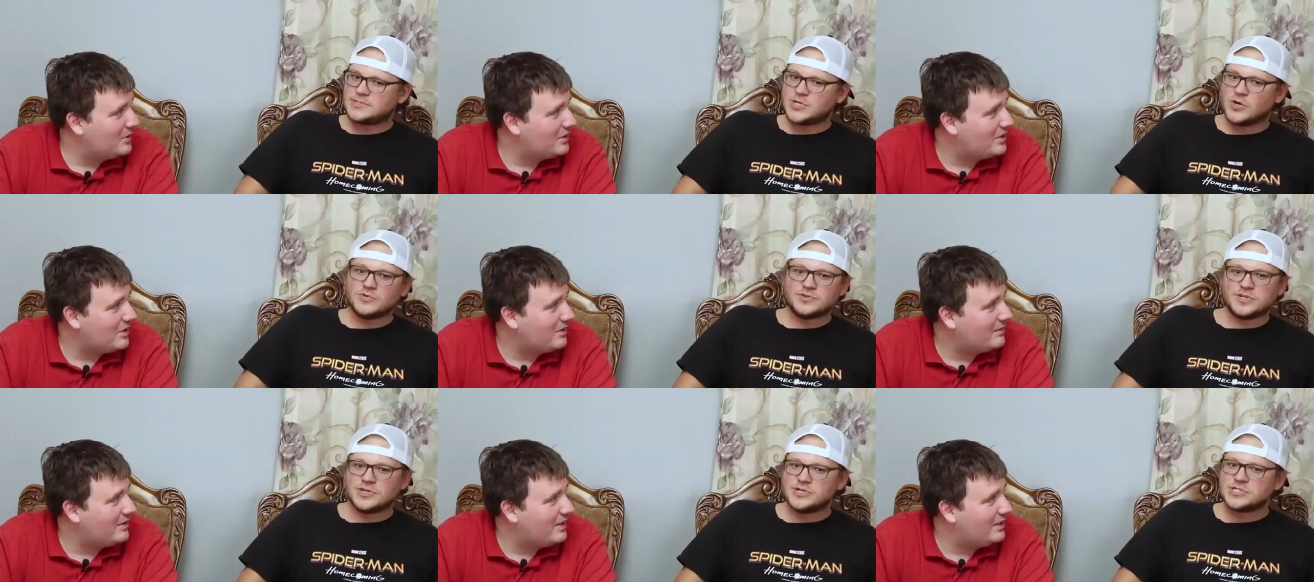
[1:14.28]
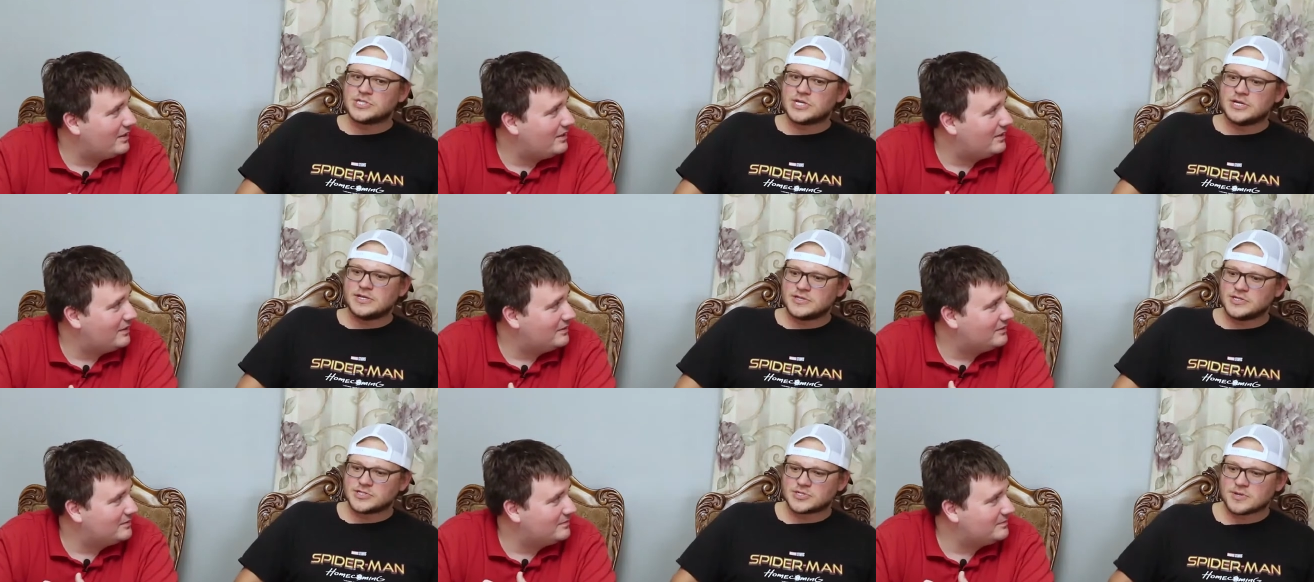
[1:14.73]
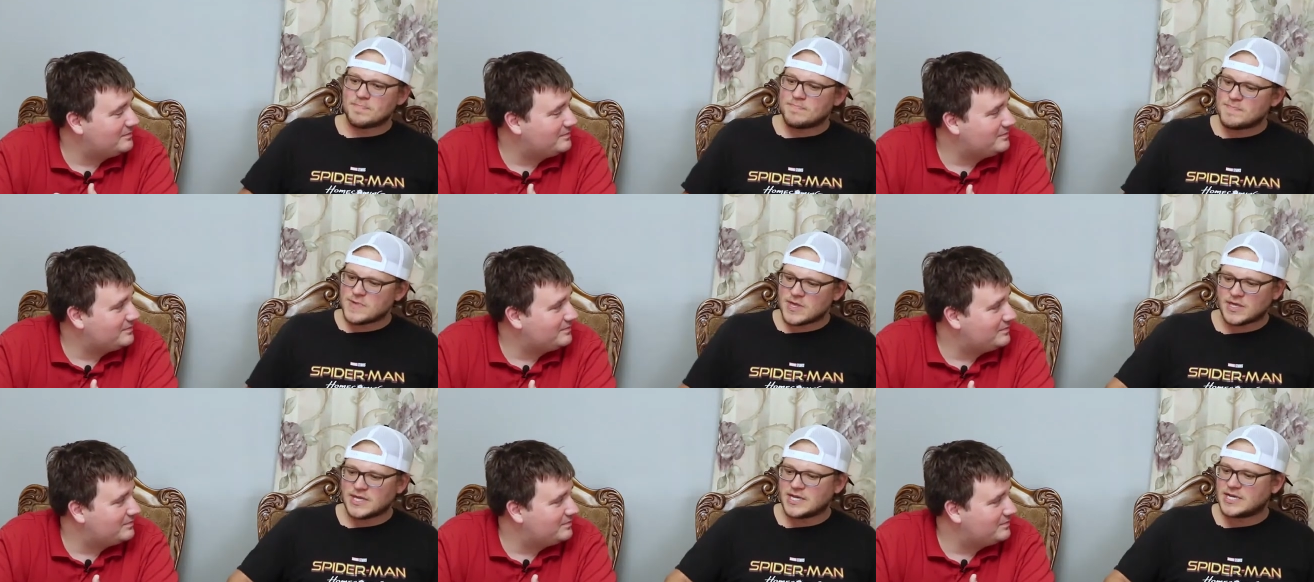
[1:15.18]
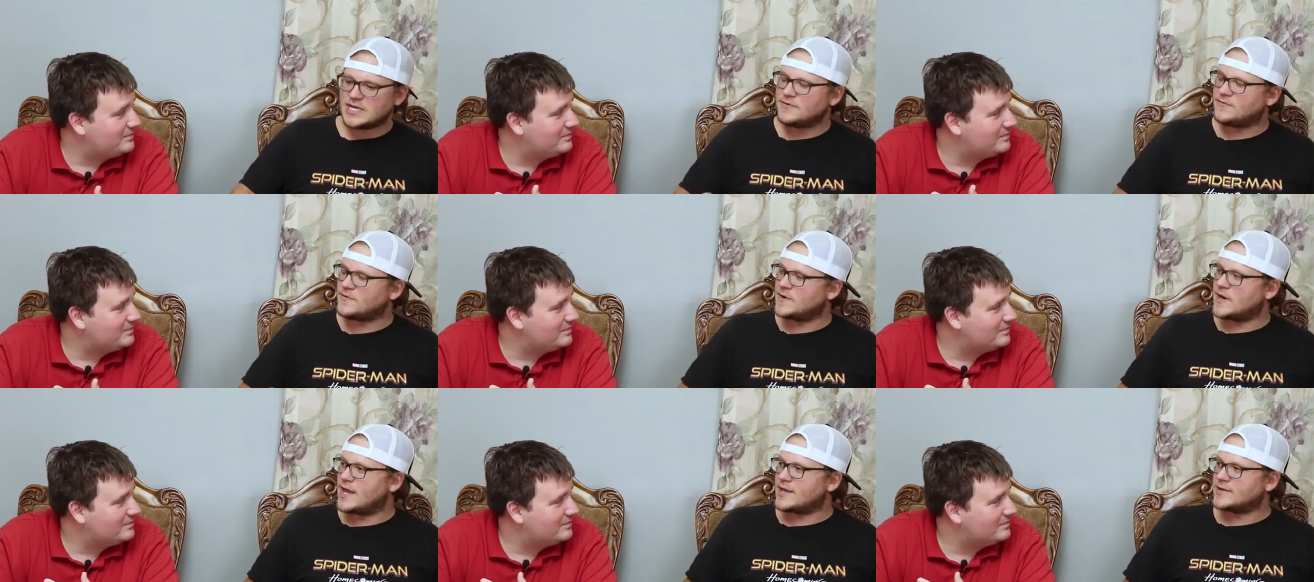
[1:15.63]
Speaker 1: so there's about? a there's a million
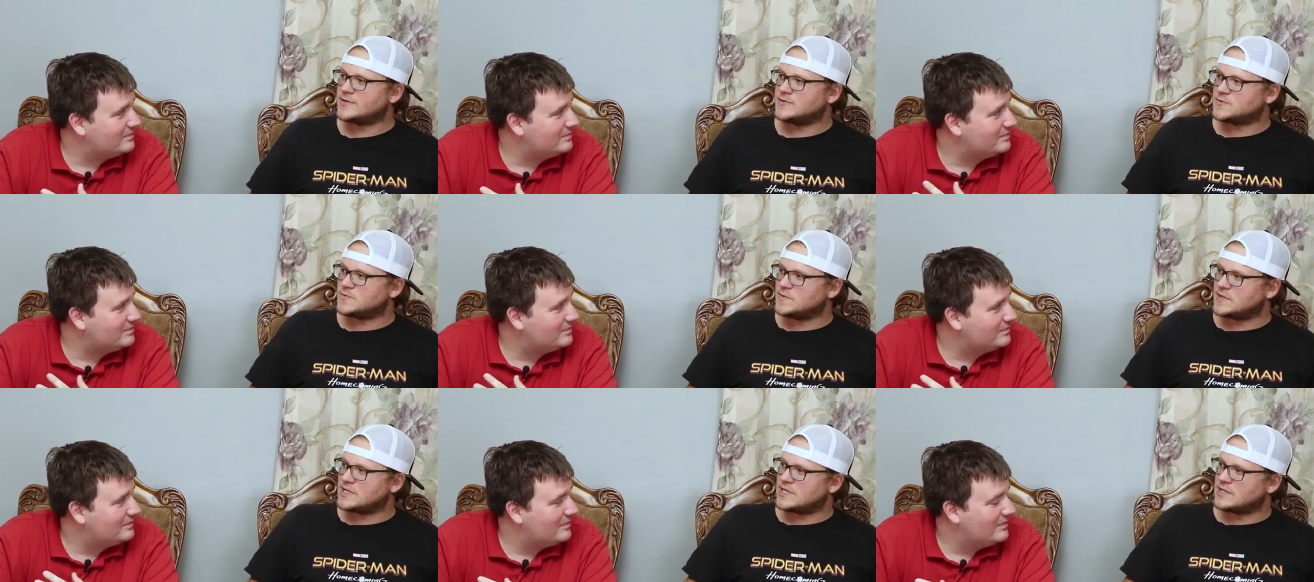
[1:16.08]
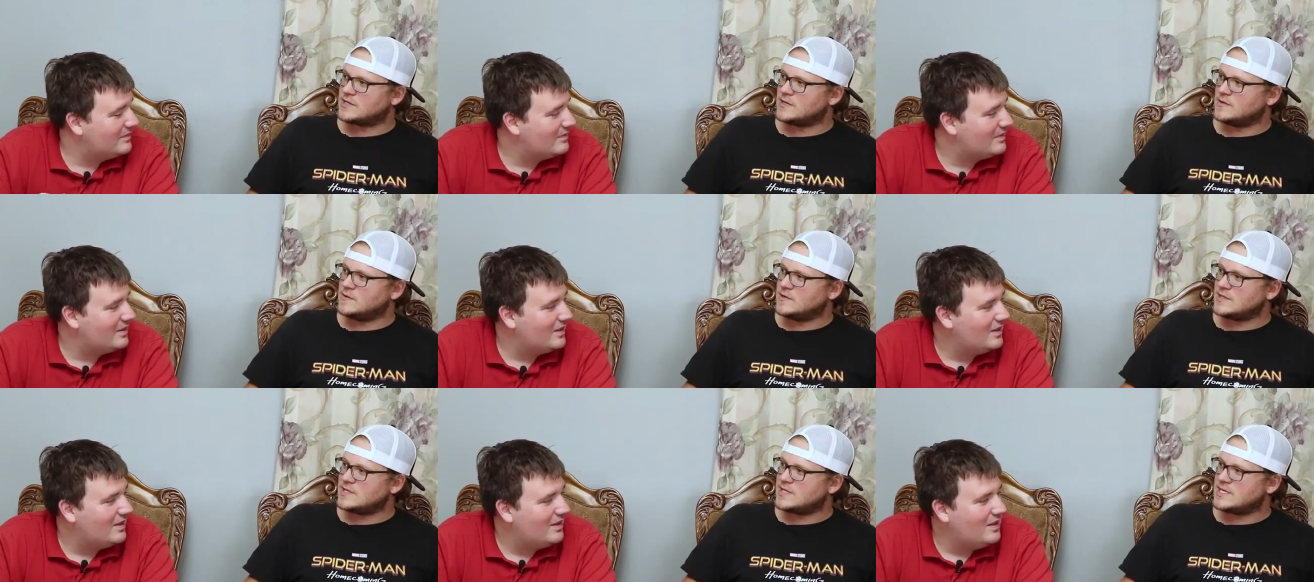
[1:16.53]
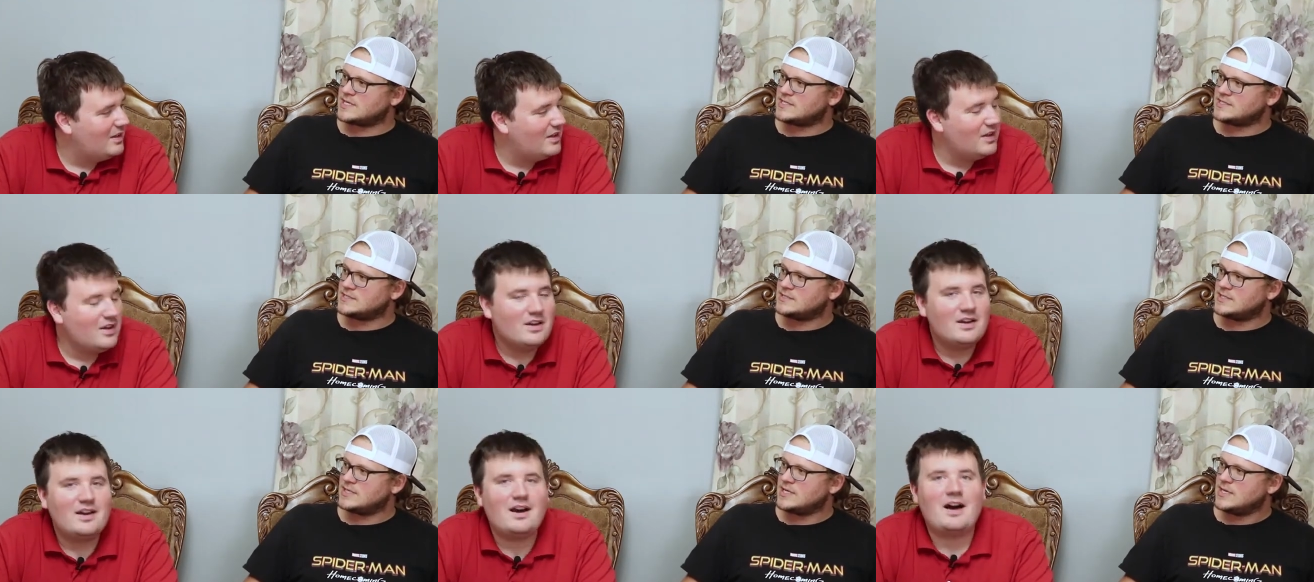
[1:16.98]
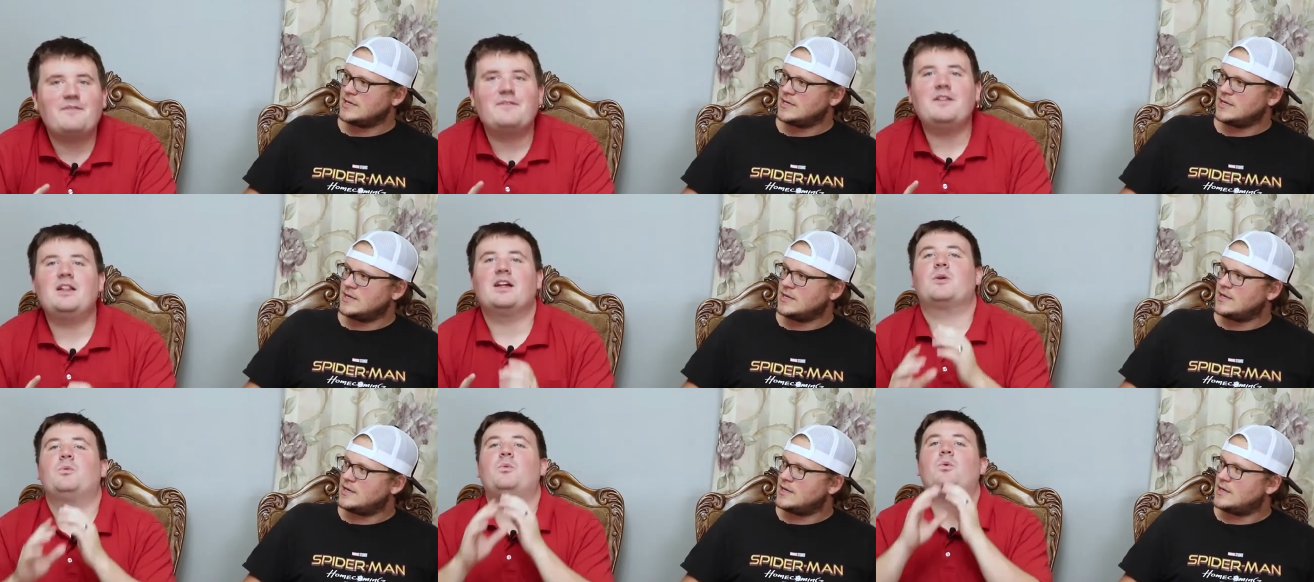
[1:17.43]
different angles we could go at
Speaker 2: this. I
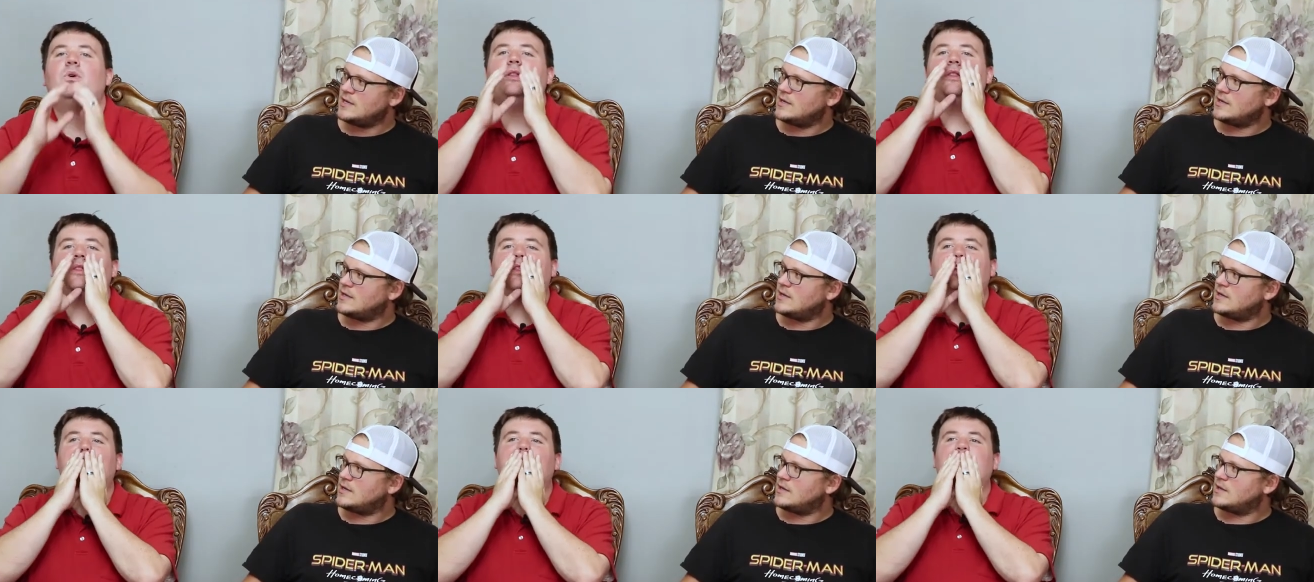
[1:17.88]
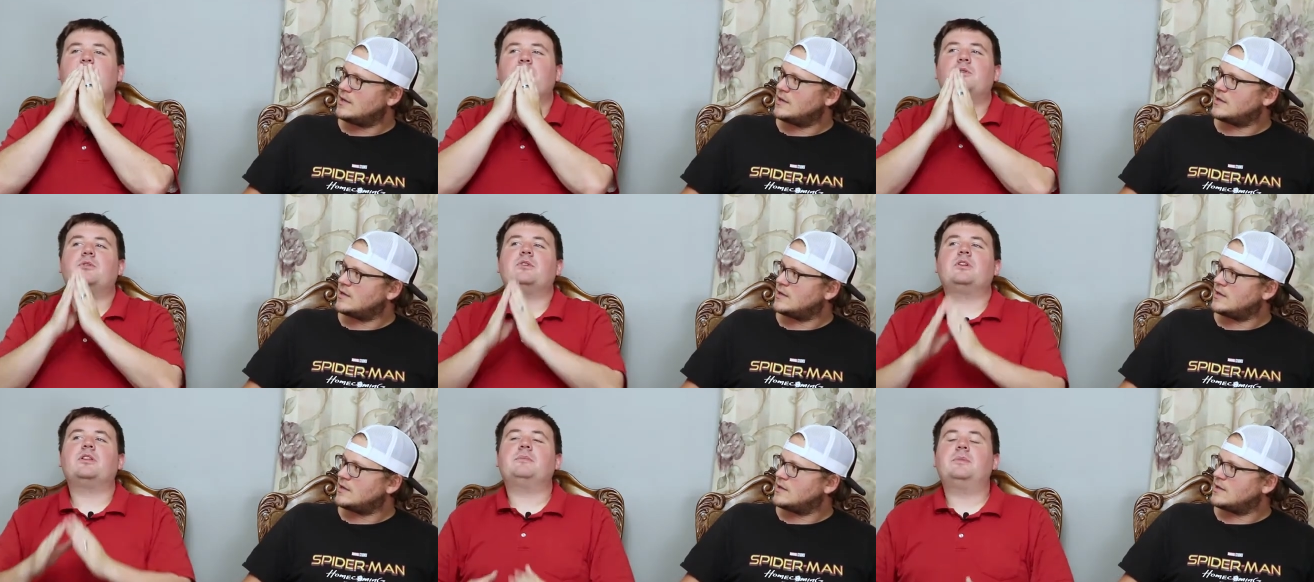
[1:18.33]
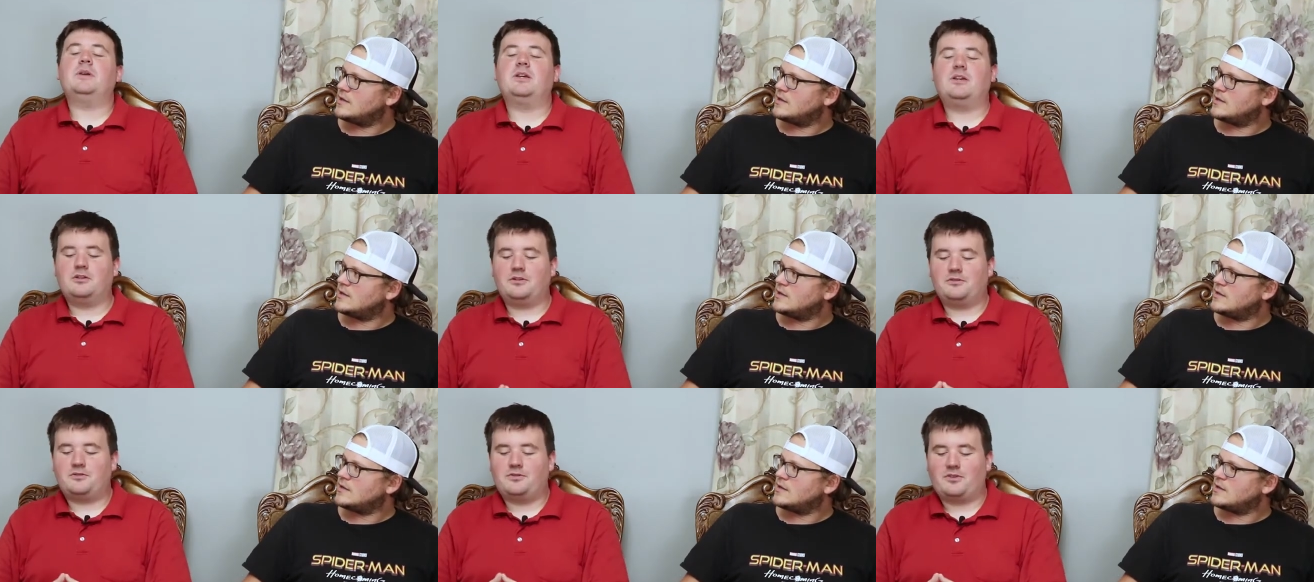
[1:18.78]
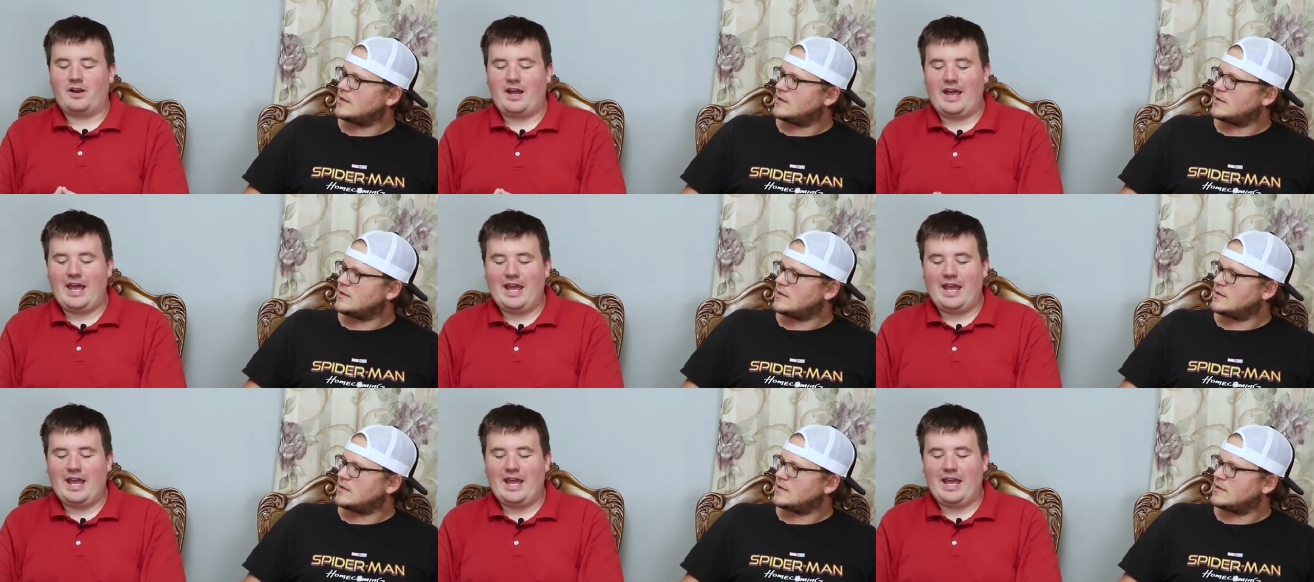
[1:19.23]
feel like one thing that would really be good for